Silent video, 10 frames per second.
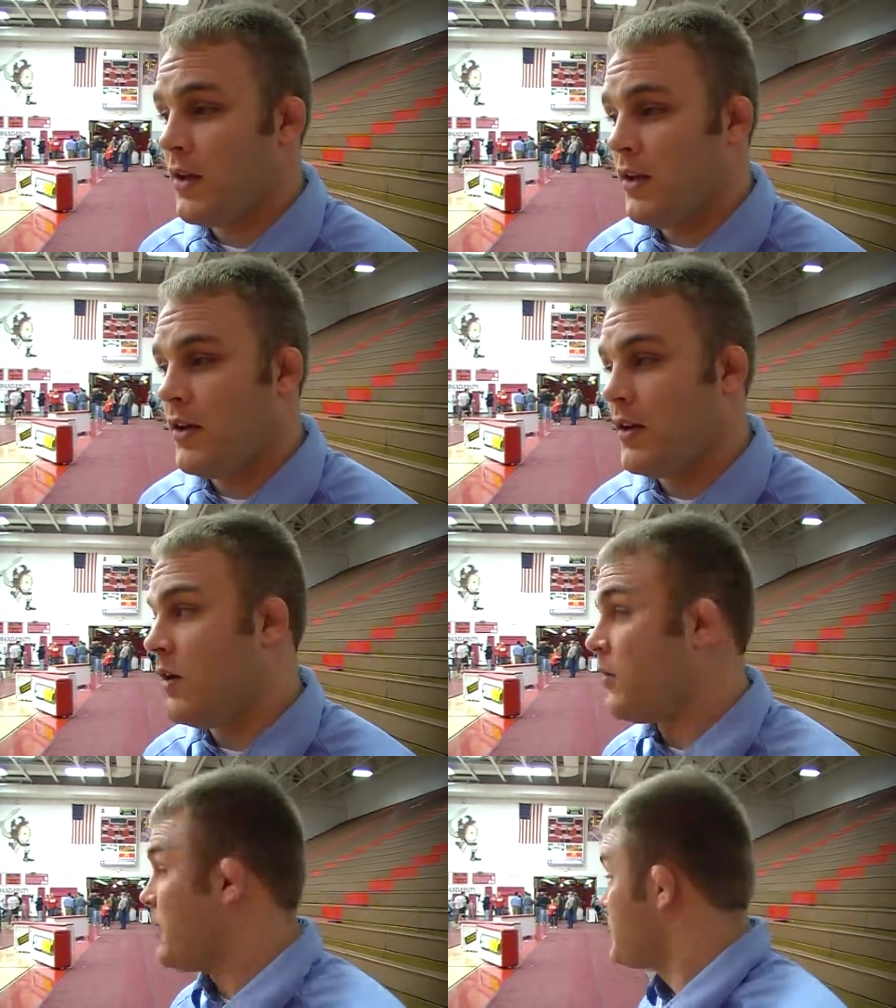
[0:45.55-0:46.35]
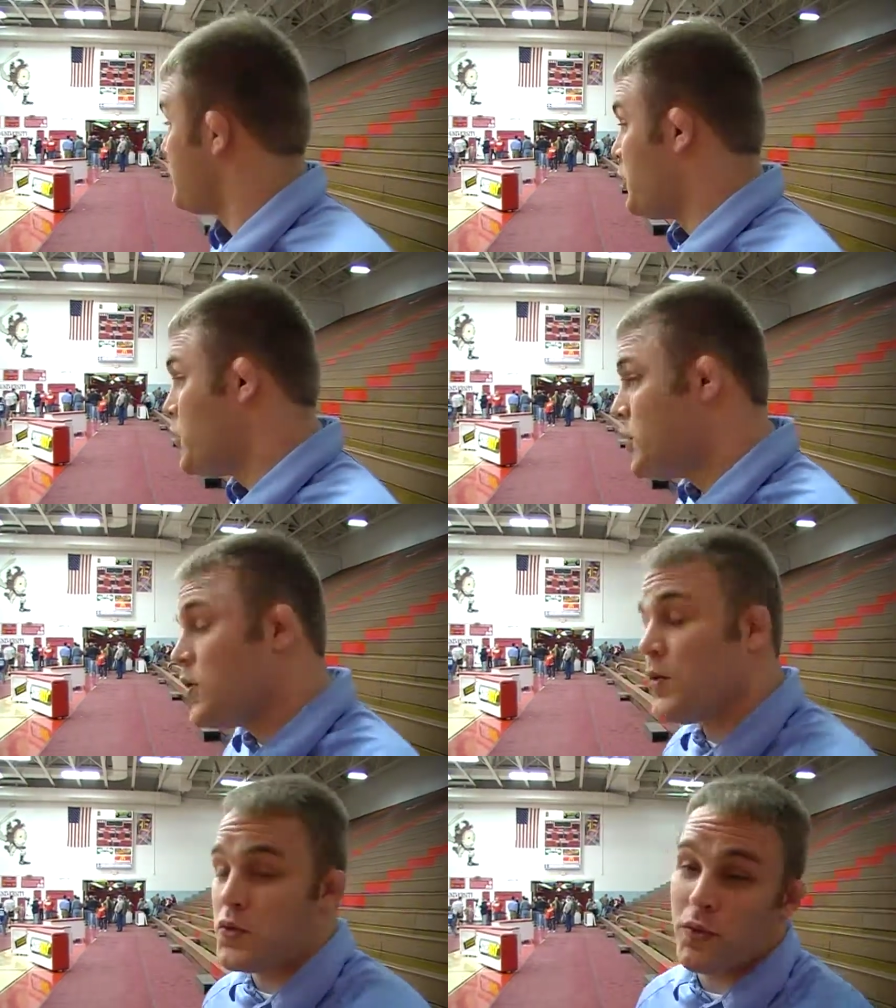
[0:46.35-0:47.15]
you know, that's a
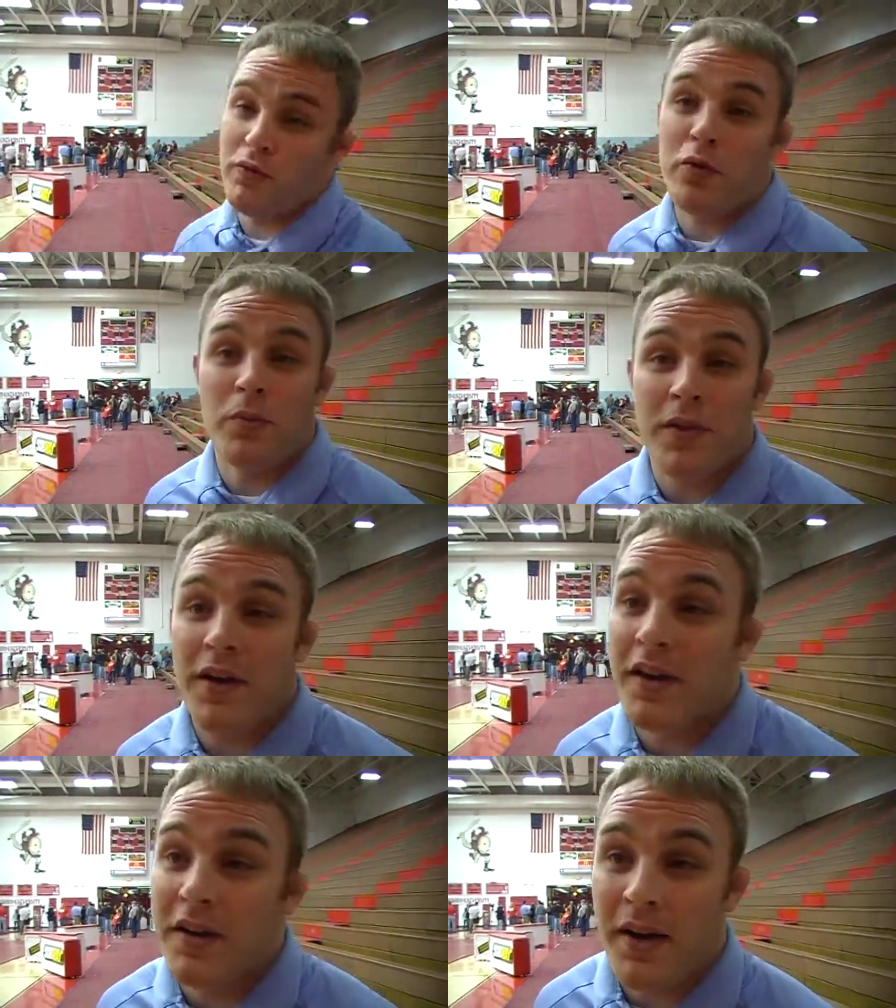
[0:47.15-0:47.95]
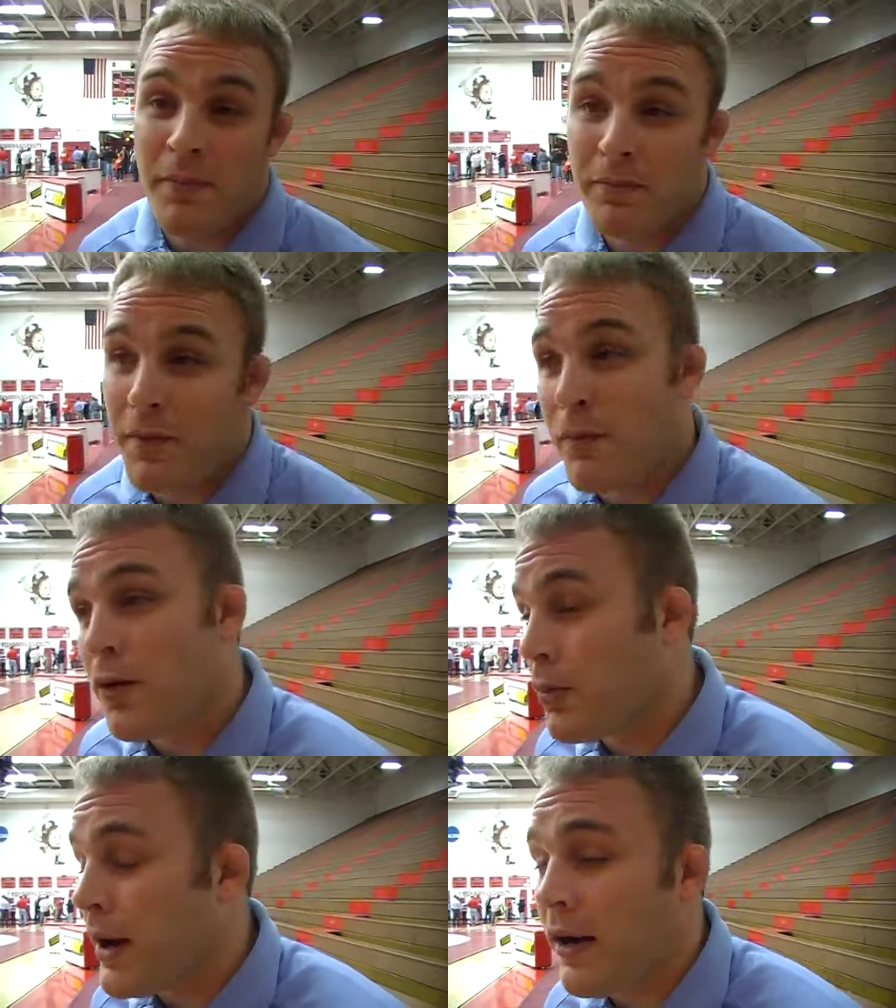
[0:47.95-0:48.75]
huge win for him tonight. I'm, I'm
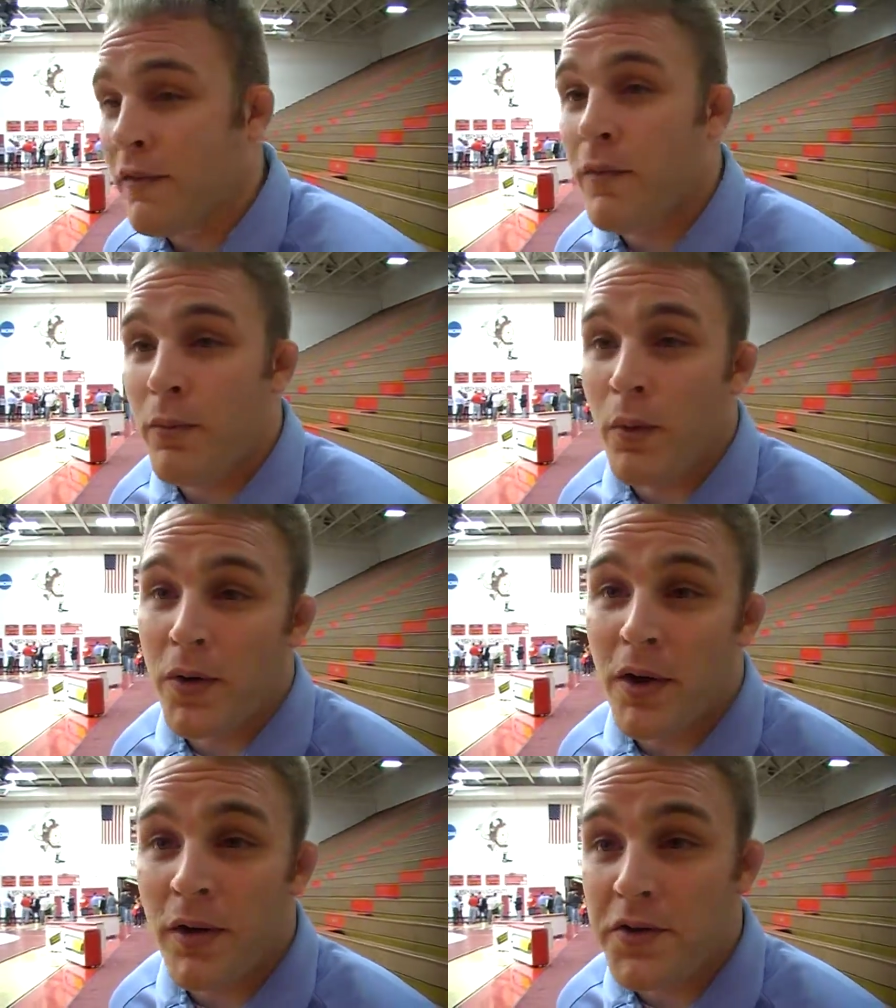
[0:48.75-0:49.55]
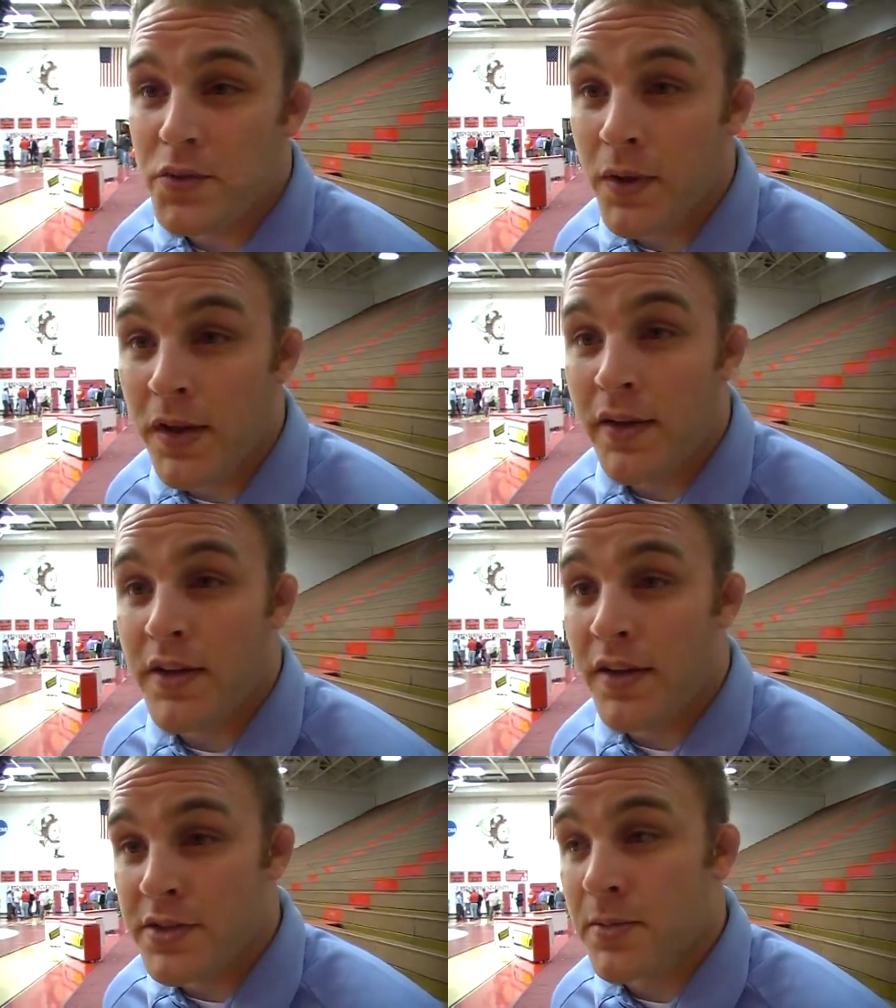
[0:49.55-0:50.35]
really proud of him. We worked hard this week on,
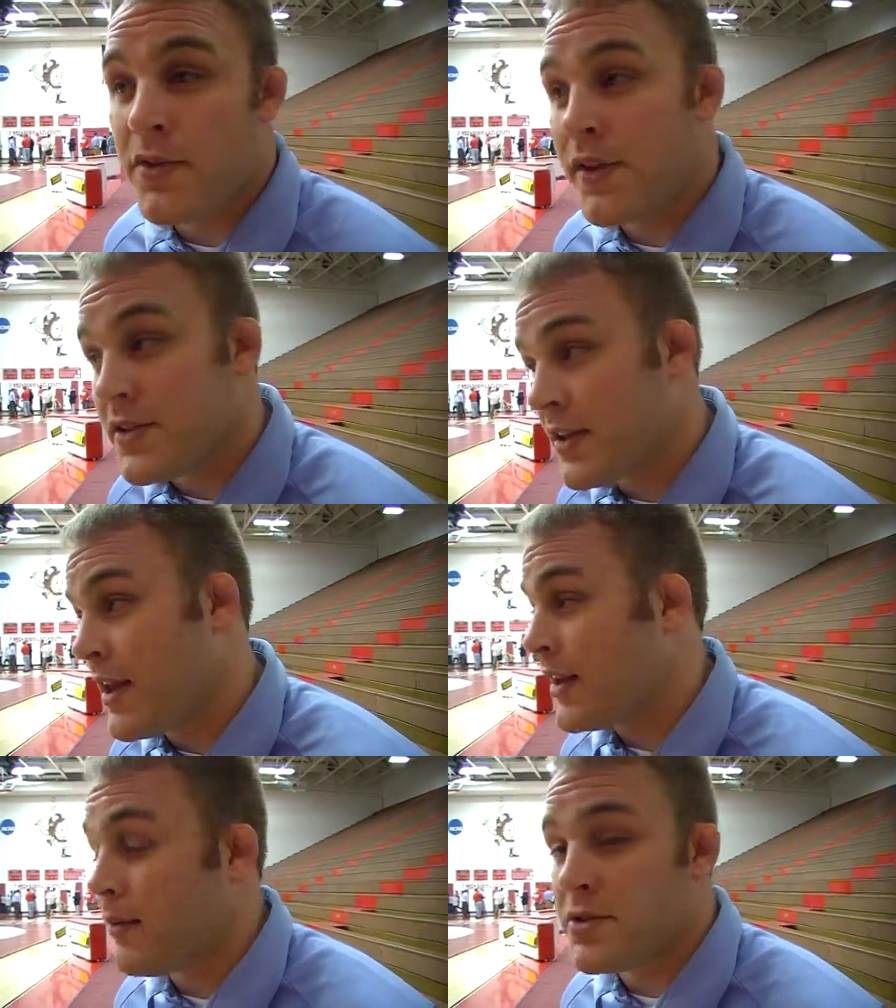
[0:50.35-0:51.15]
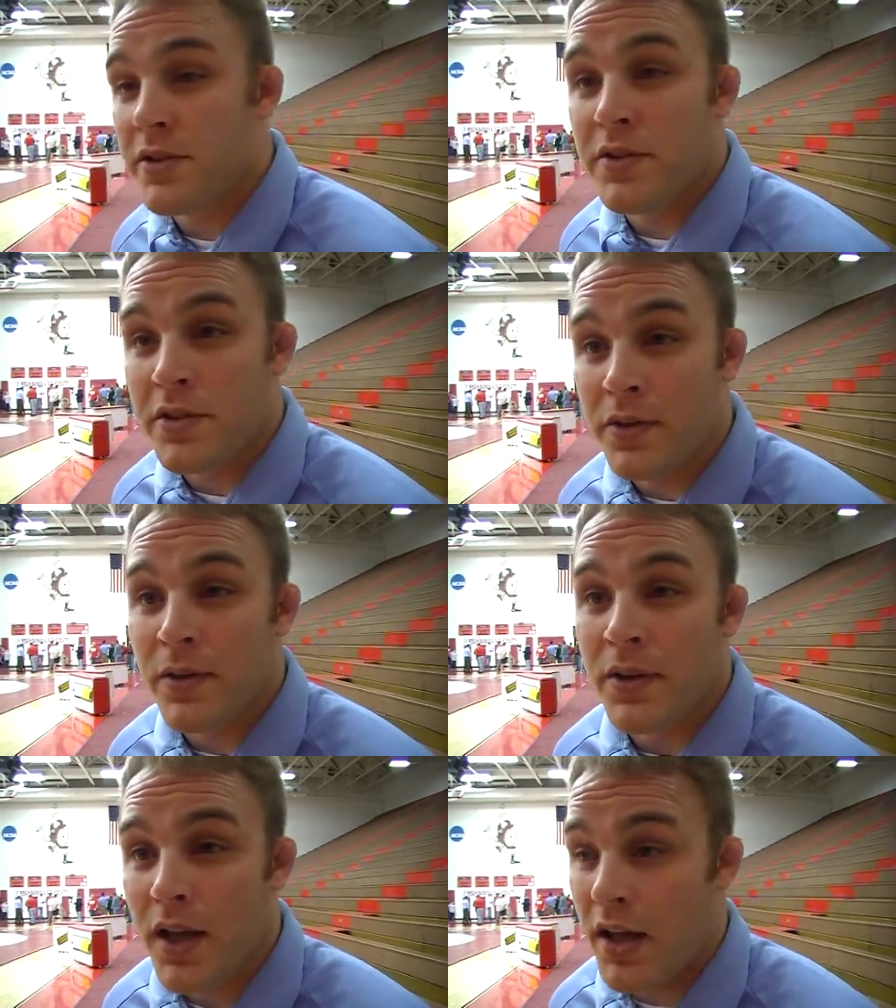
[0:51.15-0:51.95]
the, on some of the things that that kid was going to do,
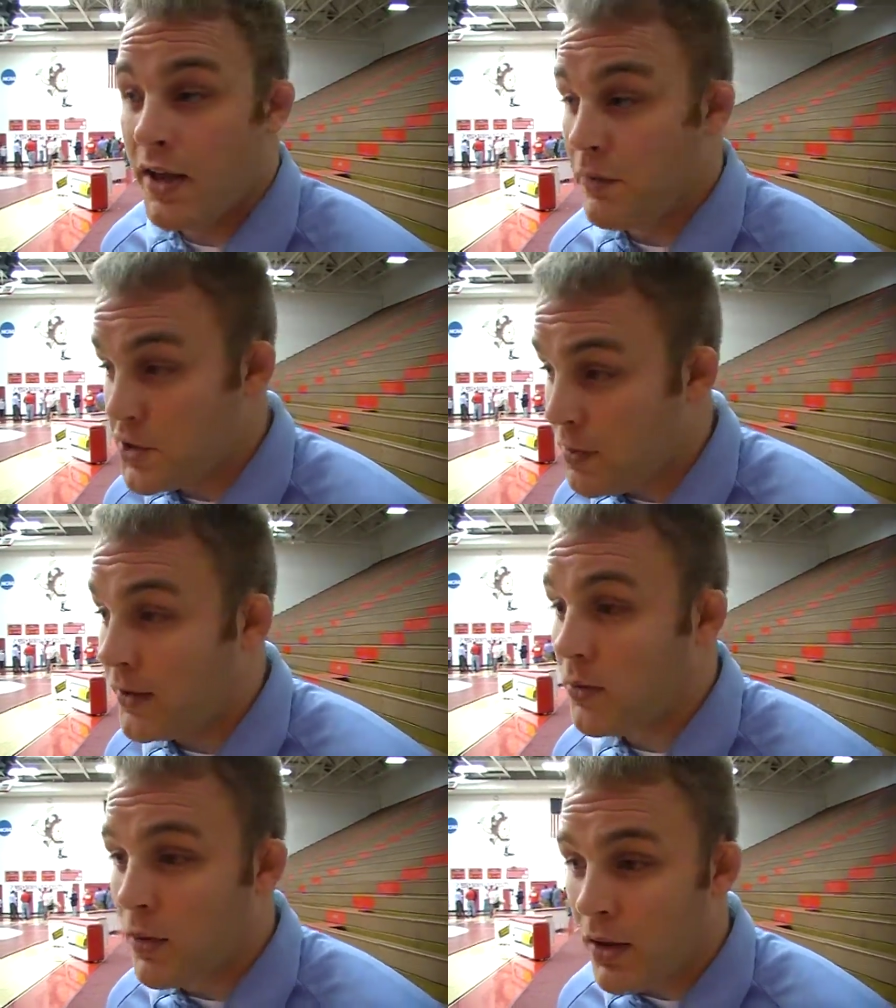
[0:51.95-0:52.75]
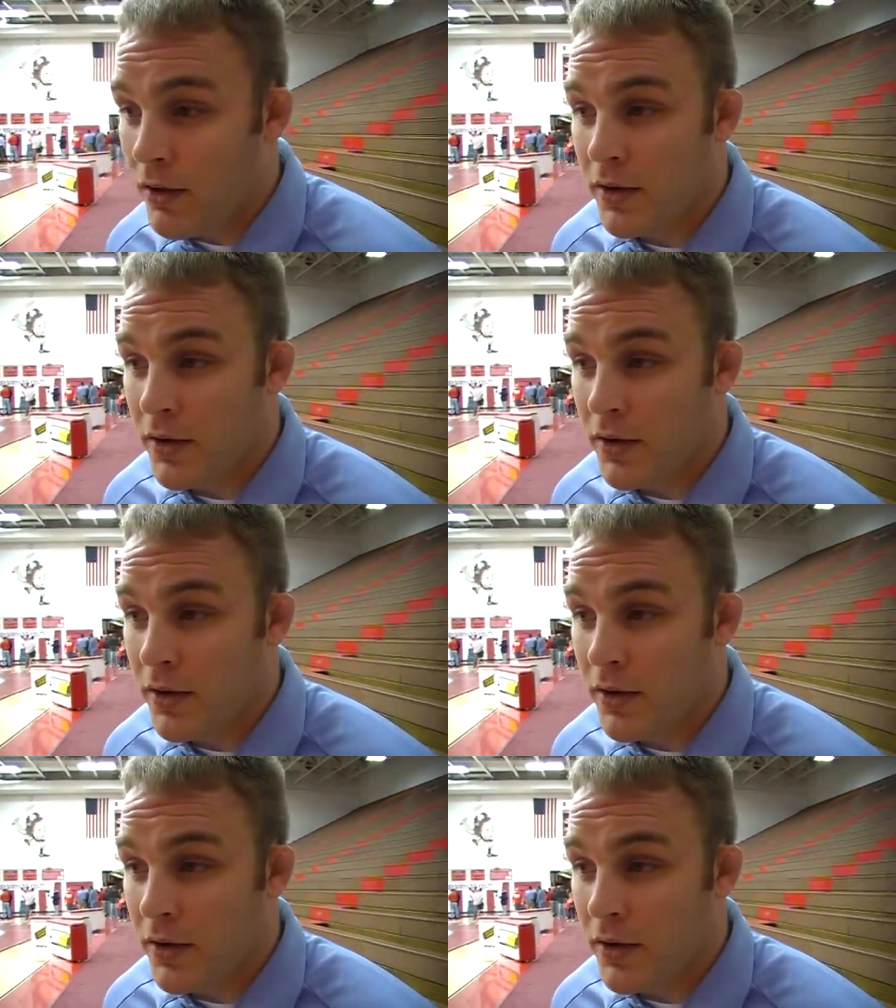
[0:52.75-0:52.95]
and he responded well.